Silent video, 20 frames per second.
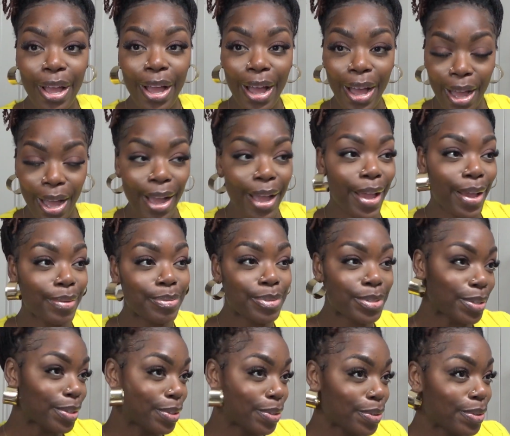I
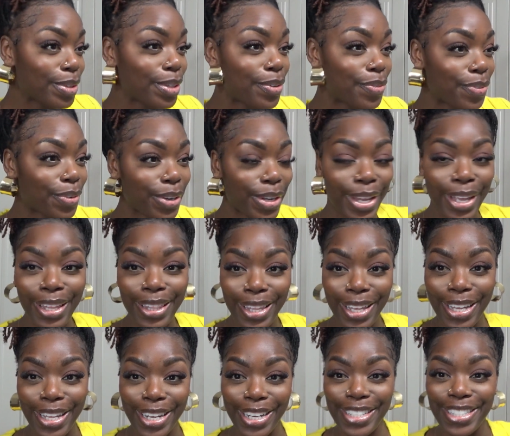absolutely freaking
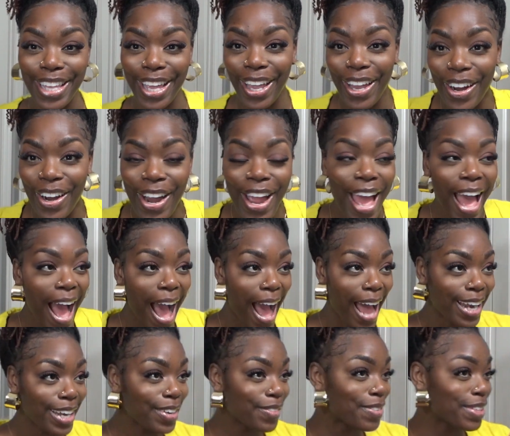love this hair. I
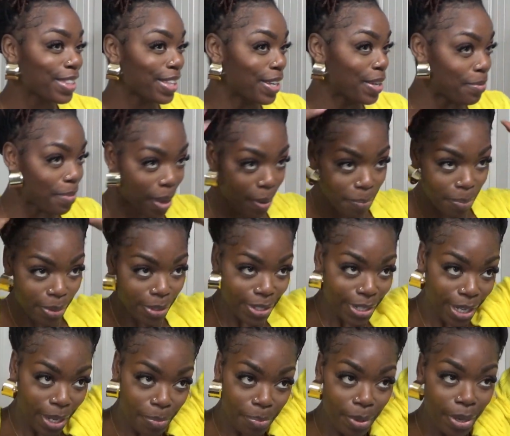didn't even think about
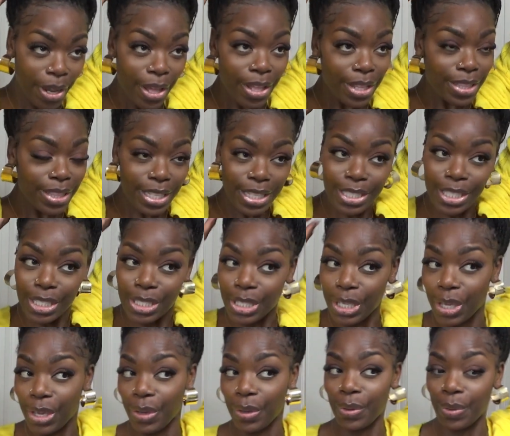pulling up, and this is
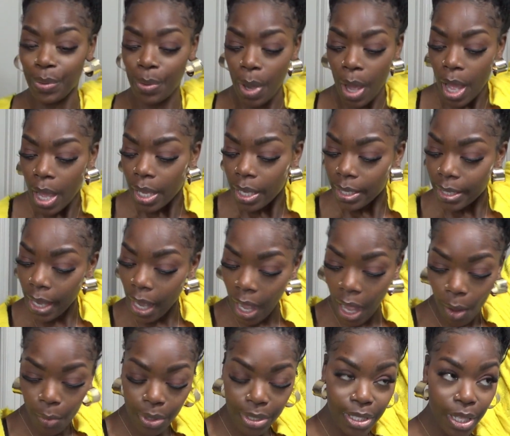cute. Yeah,
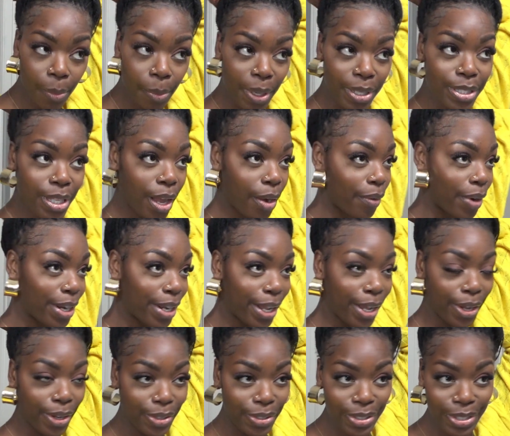I will step outside right
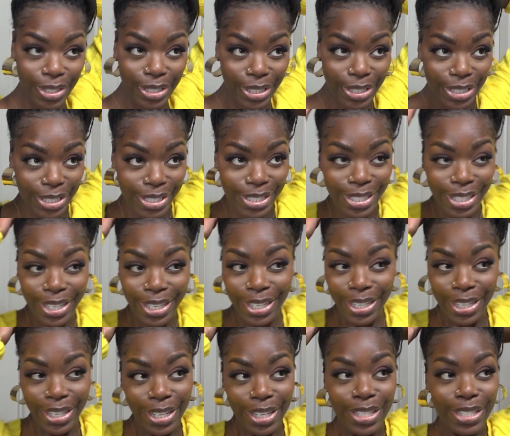now. Just
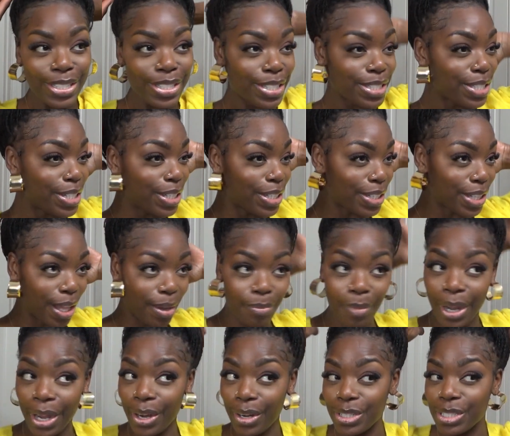to look like
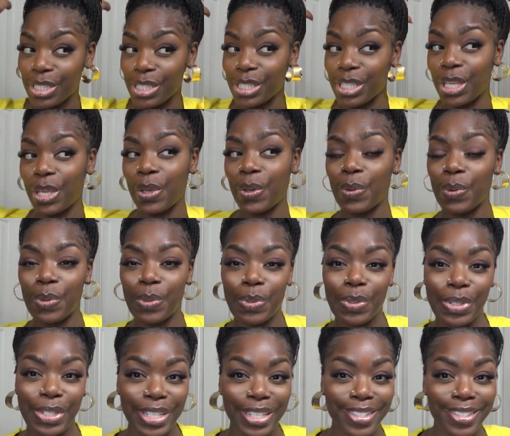my hair is just
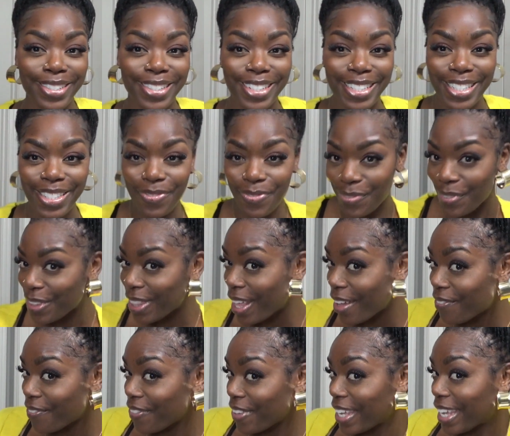huge and just
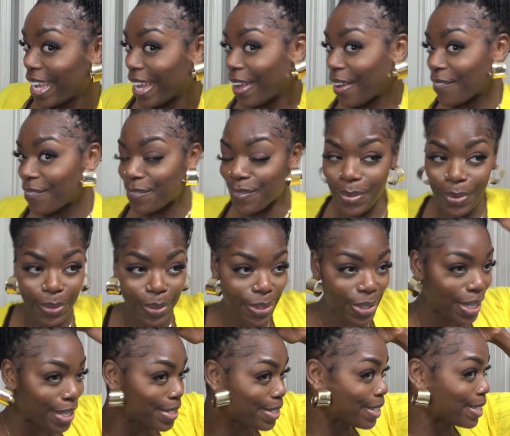fluffy and full
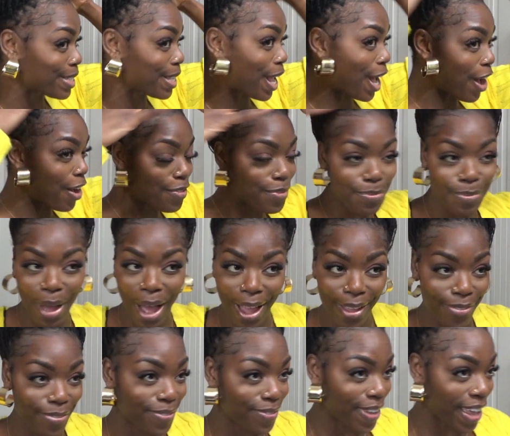and just off my
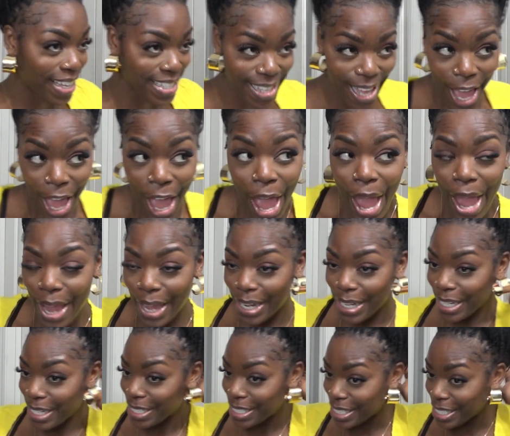face. And
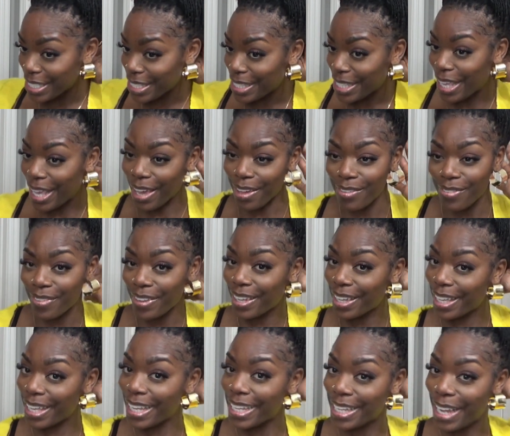it's just giving,
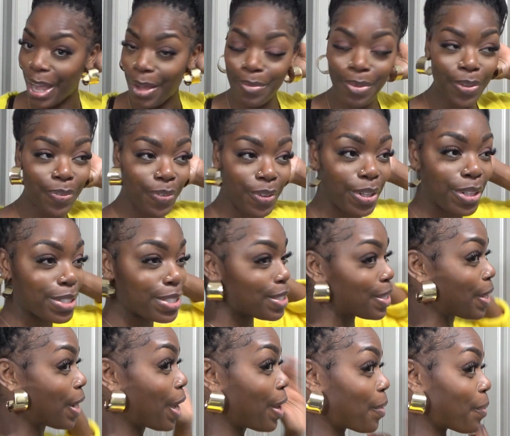it got me feeling
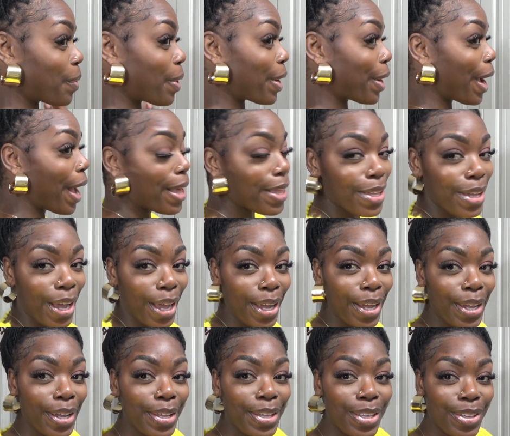some kind of way.
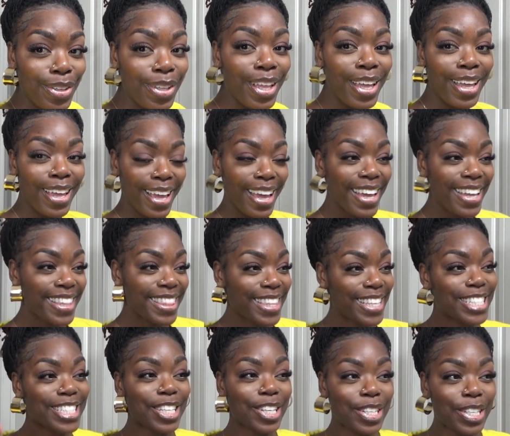
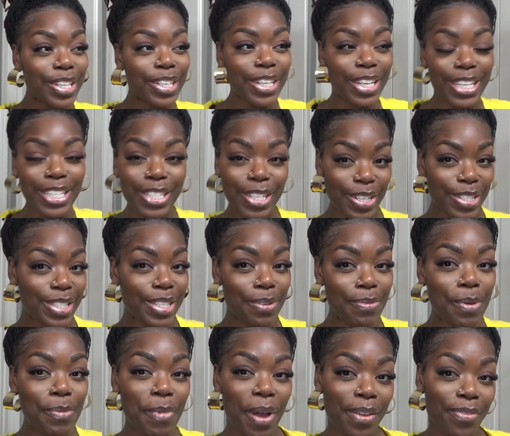These are some
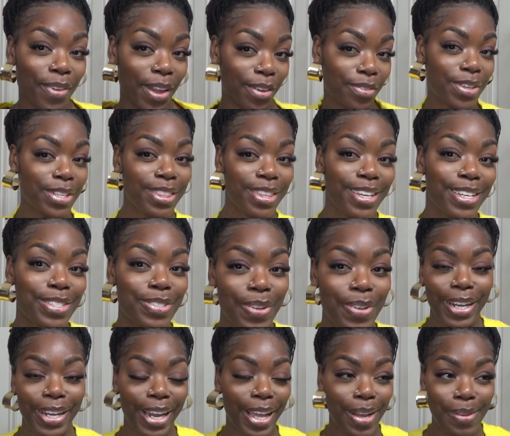of my favorite things
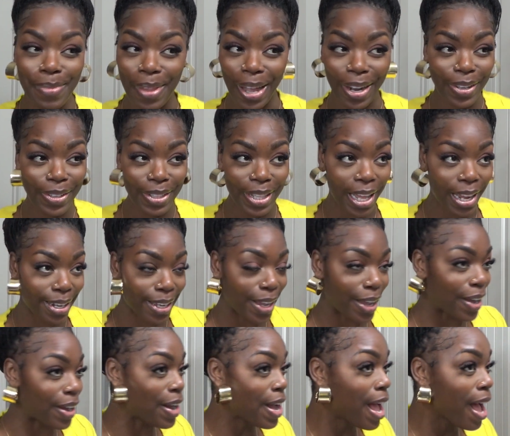now. I'm not gonna lie to
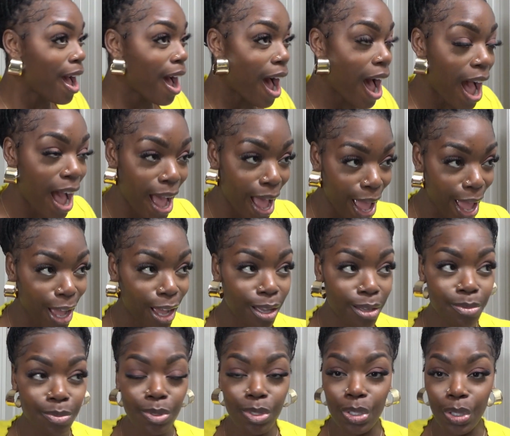y'all. I
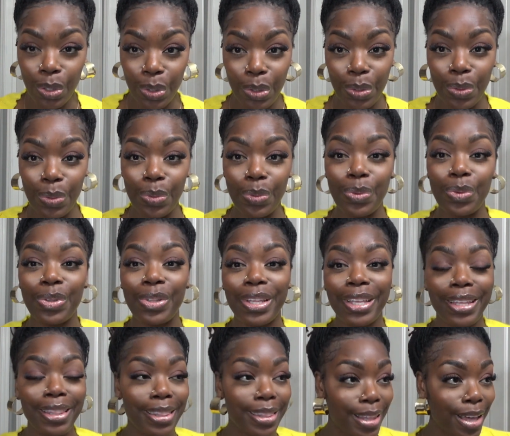
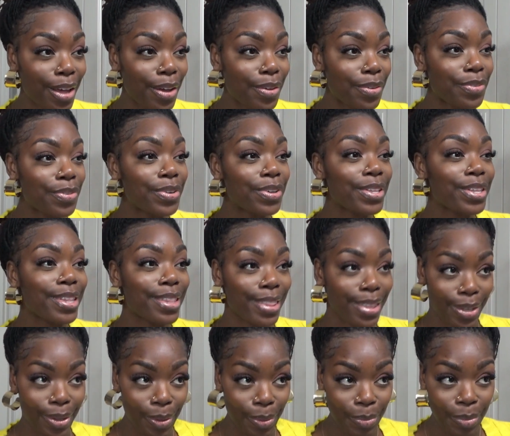absolutely love
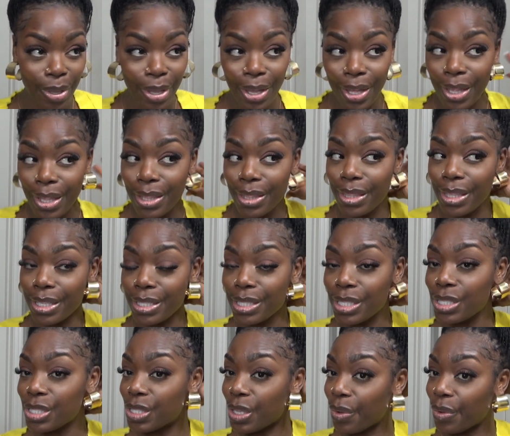them. This
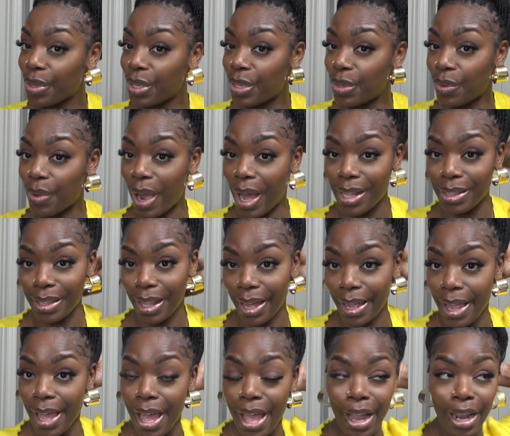is so cute. I
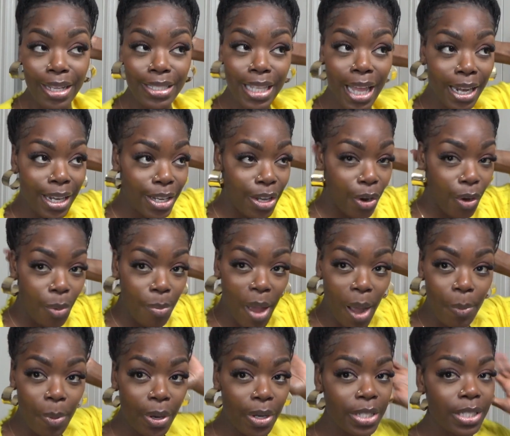like, cause I didn't know
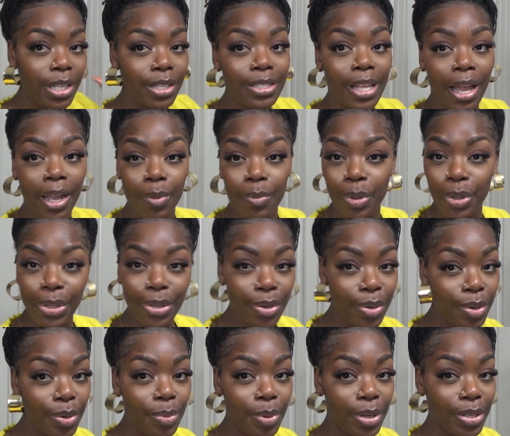about ponytails. I can pull into
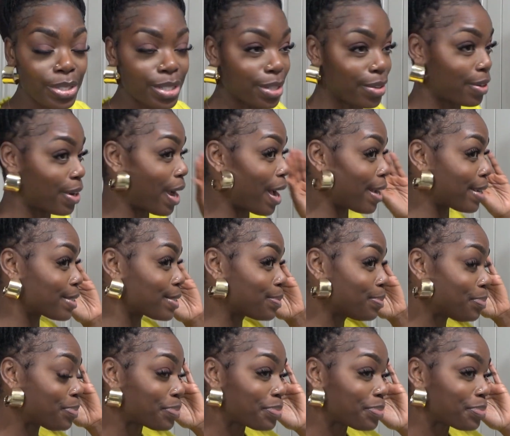the ponytail, guys.